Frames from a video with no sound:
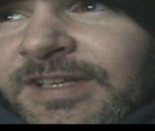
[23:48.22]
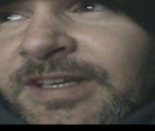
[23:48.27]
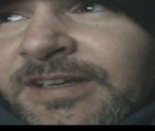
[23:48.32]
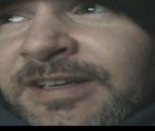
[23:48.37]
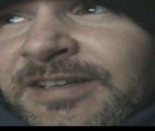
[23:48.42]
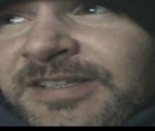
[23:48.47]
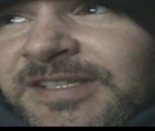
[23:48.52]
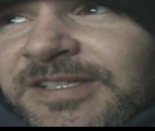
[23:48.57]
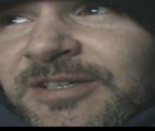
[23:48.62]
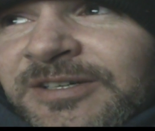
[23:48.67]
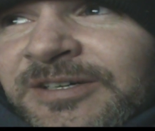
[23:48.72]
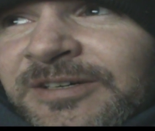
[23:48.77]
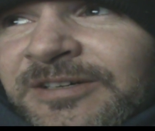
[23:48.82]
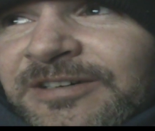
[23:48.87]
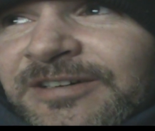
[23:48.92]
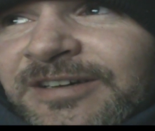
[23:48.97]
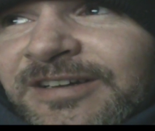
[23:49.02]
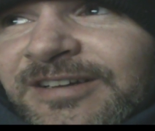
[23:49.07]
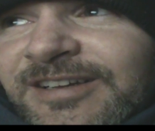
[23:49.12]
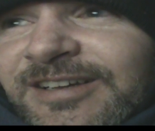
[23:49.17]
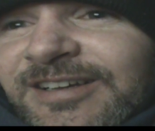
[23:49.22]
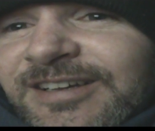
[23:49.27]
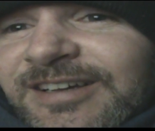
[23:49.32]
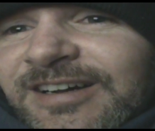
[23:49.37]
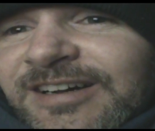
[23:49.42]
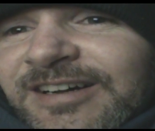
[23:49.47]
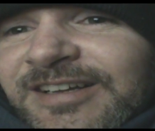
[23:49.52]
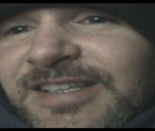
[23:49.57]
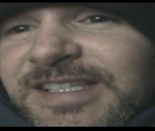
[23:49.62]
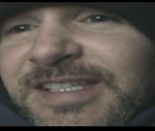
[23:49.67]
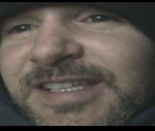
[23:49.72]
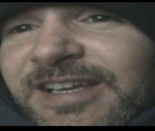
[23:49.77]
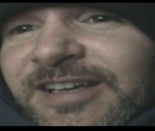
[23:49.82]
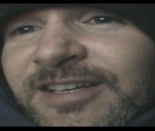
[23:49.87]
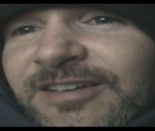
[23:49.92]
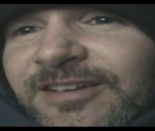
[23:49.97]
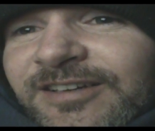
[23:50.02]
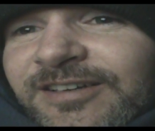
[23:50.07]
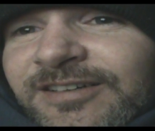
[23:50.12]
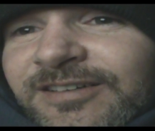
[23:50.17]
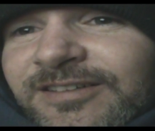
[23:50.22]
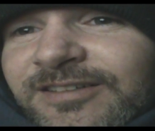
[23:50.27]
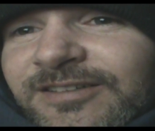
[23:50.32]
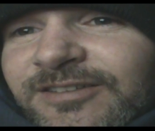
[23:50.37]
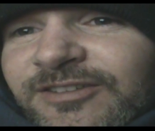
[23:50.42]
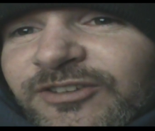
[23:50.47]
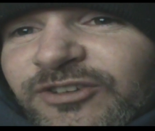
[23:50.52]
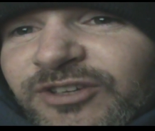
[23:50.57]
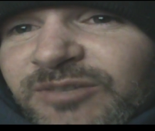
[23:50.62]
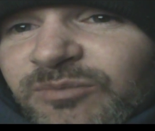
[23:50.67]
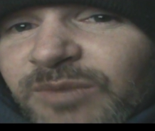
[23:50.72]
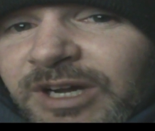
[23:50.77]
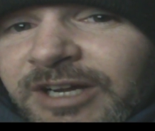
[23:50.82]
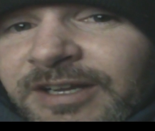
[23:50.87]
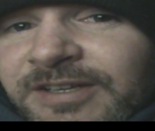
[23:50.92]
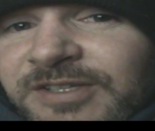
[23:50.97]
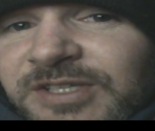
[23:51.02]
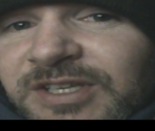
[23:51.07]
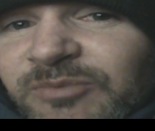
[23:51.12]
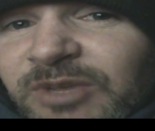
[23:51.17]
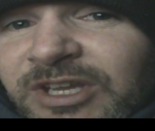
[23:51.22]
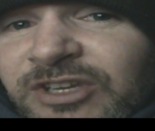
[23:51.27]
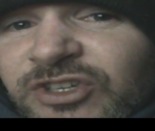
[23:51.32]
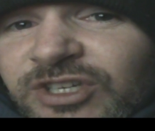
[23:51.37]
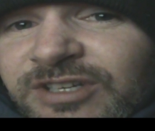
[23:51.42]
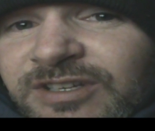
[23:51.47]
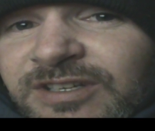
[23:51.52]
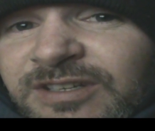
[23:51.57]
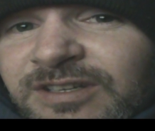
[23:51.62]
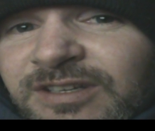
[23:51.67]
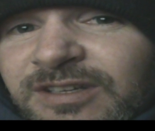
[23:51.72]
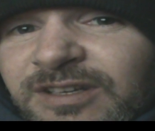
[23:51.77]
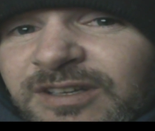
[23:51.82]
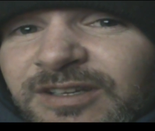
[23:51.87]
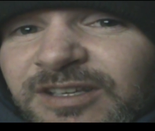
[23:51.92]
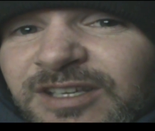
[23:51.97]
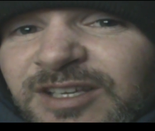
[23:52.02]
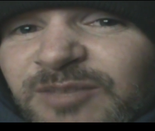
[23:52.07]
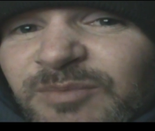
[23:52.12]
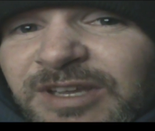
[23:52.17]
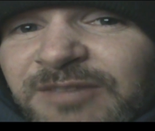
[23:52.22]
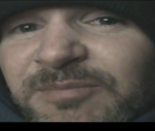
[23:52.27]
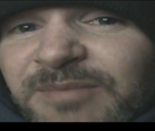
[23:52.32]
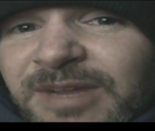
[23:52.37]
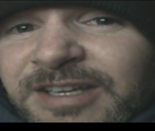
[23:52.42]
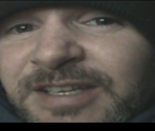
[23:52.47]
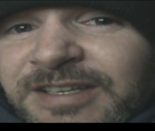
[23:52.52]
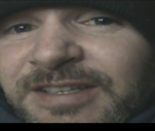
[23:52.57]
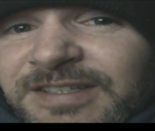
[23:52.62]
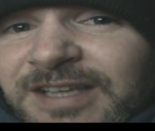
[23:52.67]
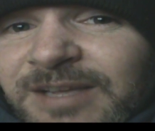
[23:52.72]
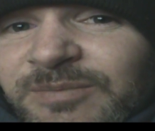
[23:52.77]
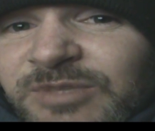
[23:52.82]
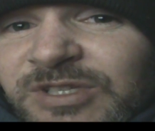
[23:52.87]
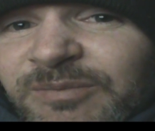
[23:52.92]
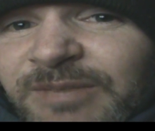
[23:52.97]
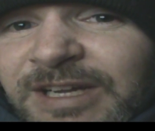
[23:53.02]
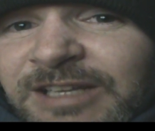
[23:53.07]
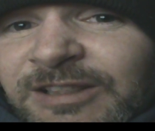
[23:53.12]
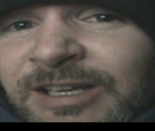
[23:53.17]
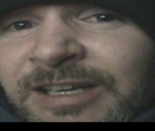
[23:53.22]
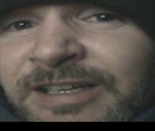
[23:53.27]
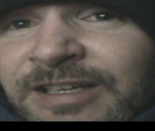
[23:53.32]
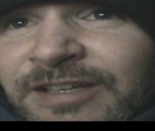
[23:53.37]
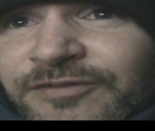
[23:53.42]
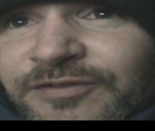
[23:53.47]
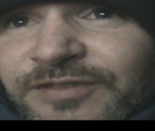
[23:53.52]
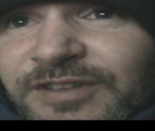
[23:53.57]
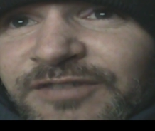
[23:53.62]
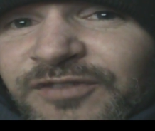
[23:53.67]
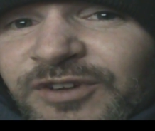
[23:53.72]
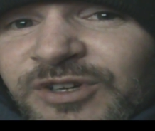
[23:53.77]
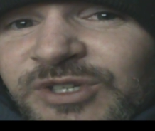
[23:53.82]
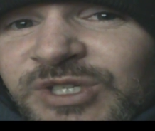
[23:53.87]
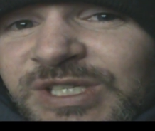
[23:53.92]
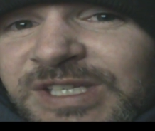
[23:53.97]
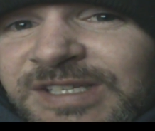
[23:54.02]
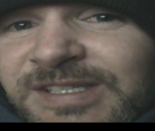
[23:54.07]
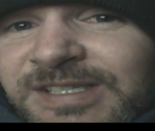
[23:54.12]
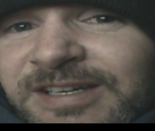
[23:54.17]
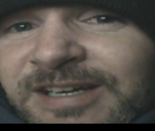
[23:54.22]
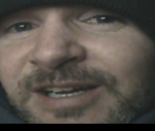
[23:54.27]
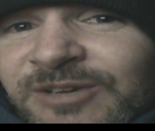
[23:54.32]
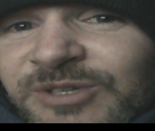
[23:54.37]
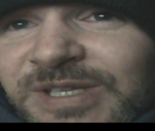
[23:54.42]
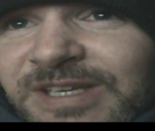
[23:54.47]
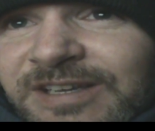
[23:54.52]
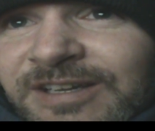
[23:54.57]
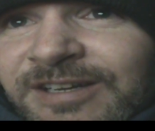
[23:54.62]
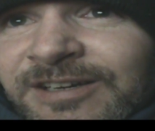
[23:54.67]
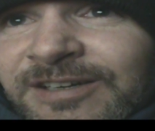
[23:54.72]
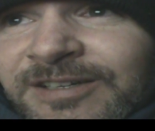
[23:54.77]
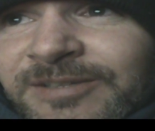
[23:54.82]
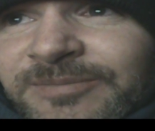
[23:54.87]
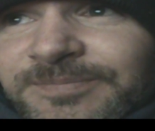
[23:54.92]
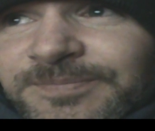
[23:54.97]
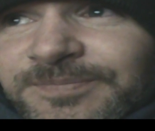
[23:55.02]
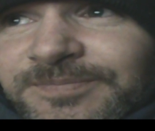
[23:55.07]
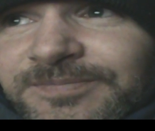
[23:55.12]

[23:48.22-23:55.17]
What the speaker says: Yeah, so Stenger, in my estimation, he made many attempts on my life the first season I was here.